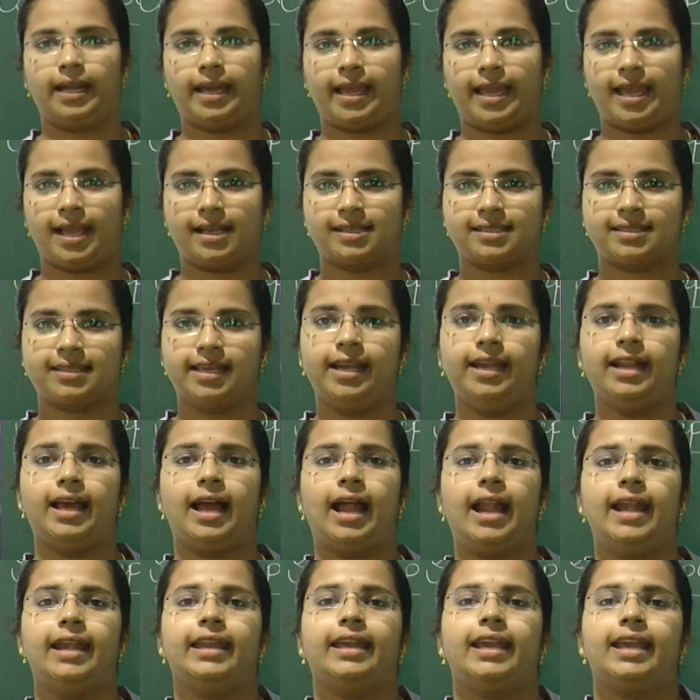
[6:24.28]
dioxide
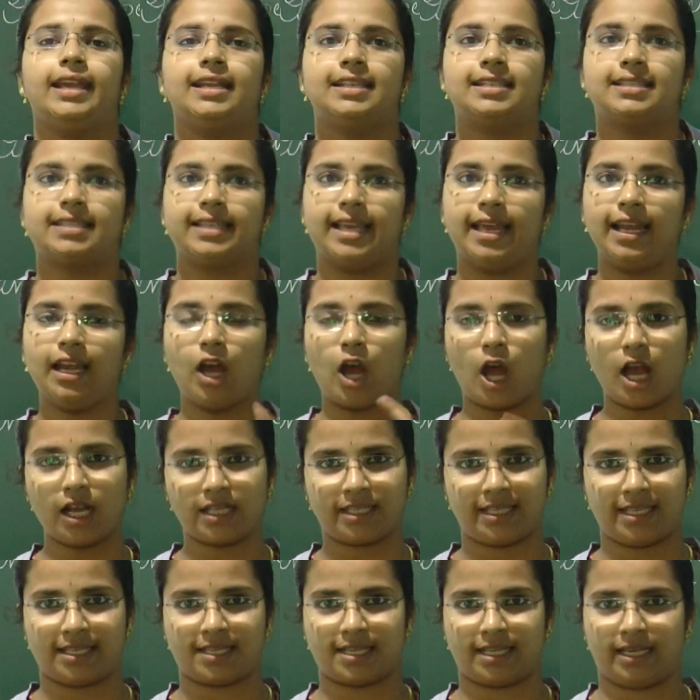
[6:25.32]
and exhale
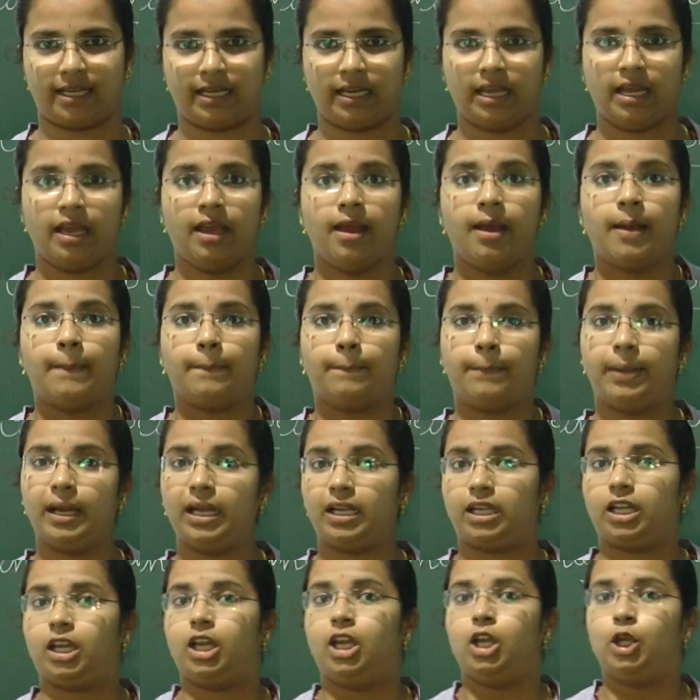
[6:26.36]
oxygen, but
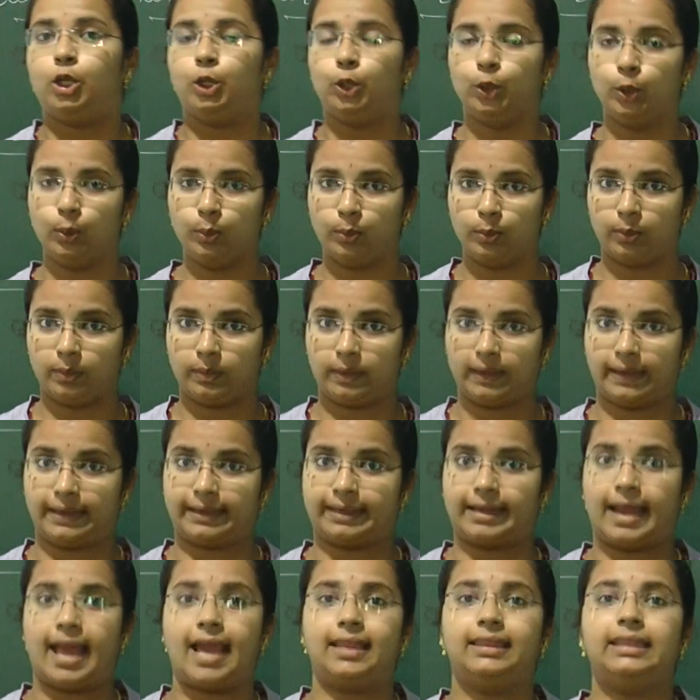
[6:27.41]

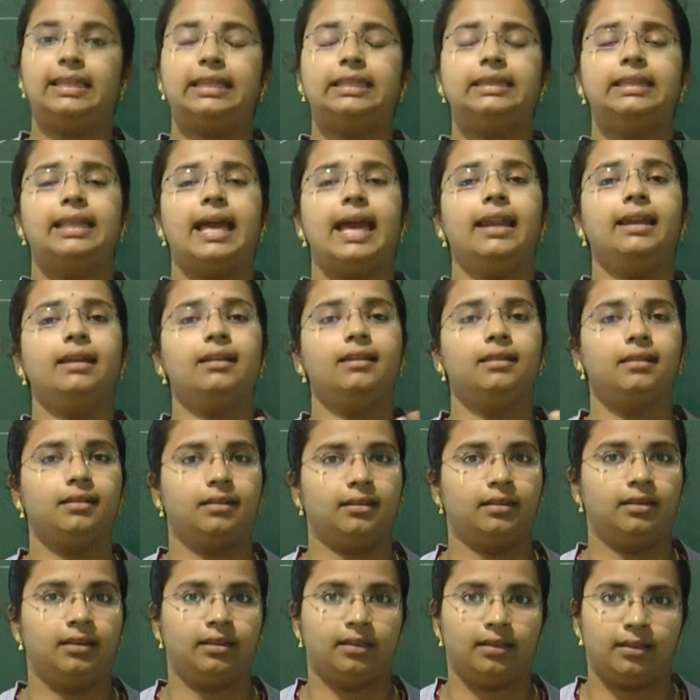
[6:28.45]
rather than
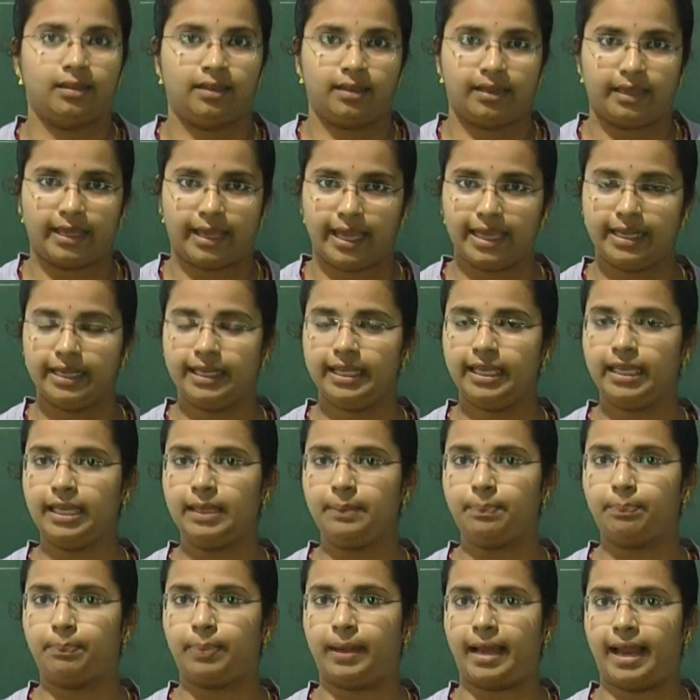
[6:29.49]

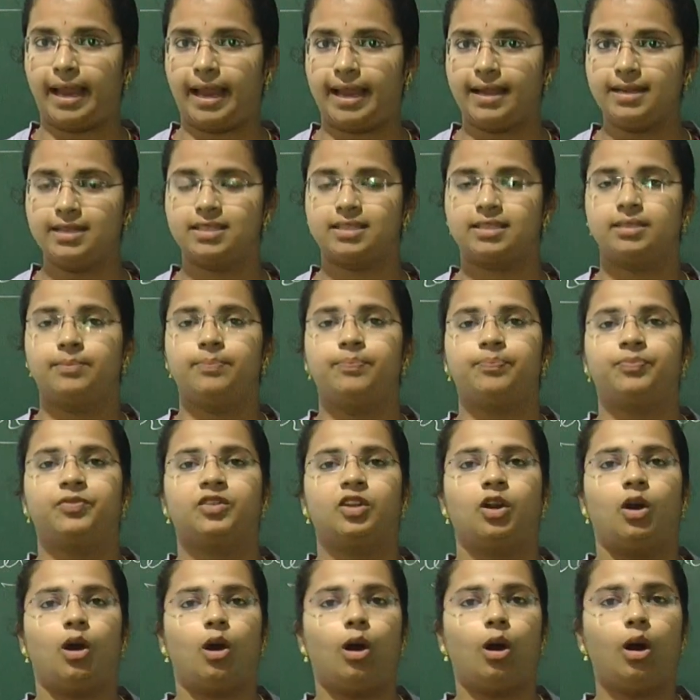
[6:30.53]
any plants,
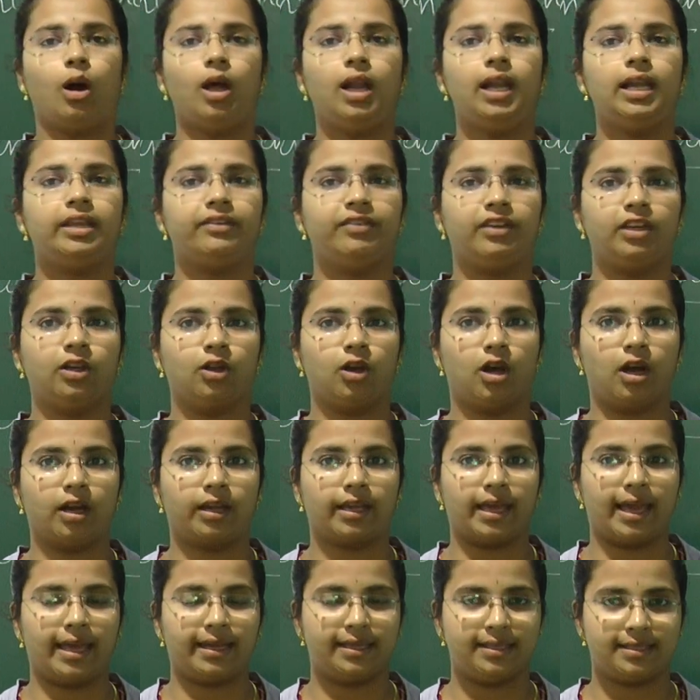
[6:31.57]
all living
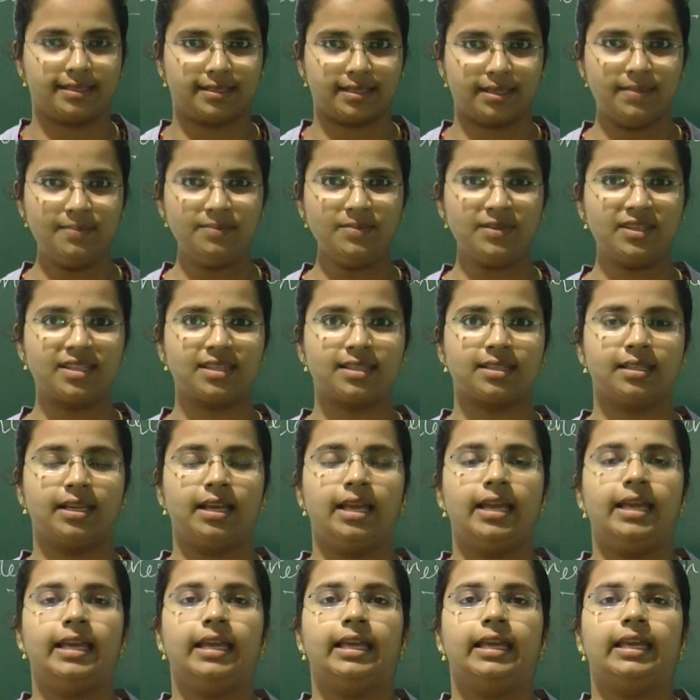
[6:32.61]
organisms
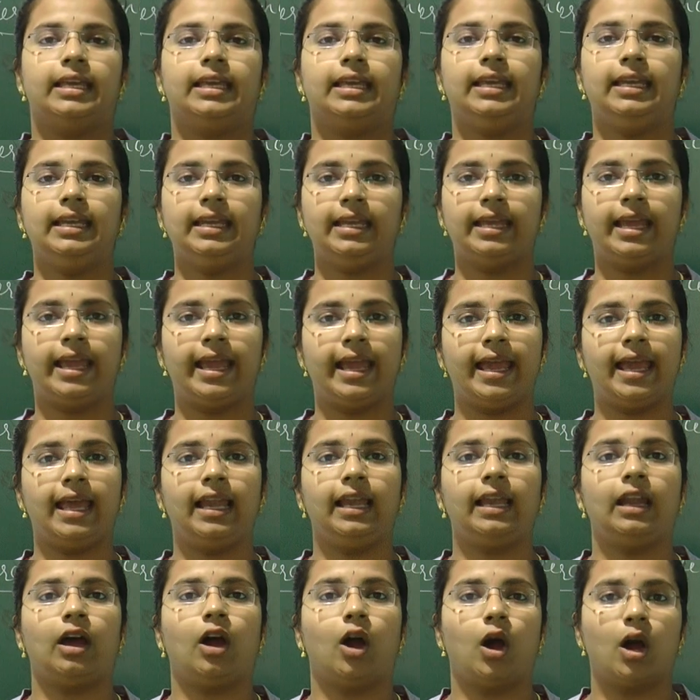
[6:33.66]

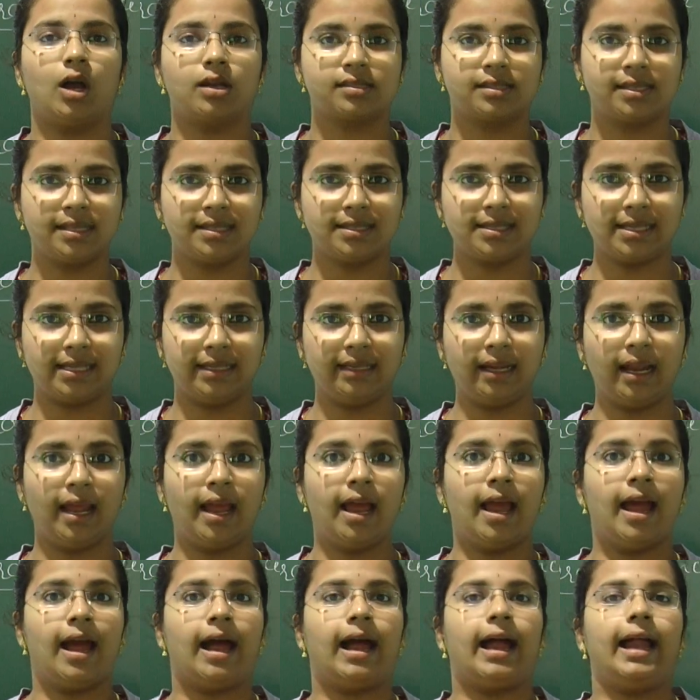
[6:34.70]
inhale oxygen
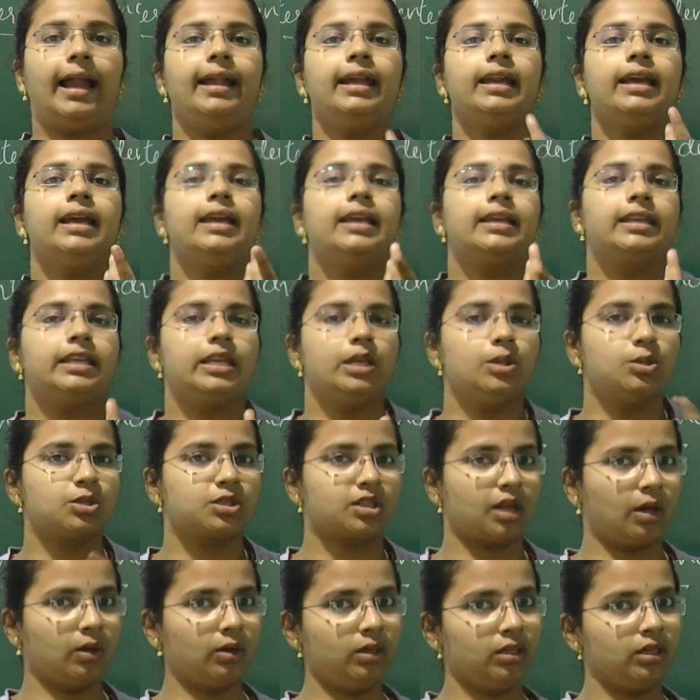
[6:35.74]
and gives
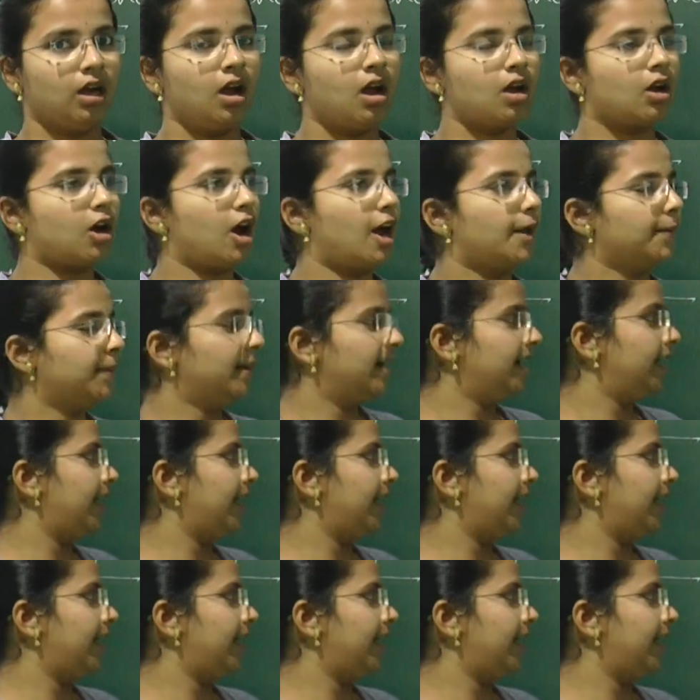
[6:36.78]
out carbon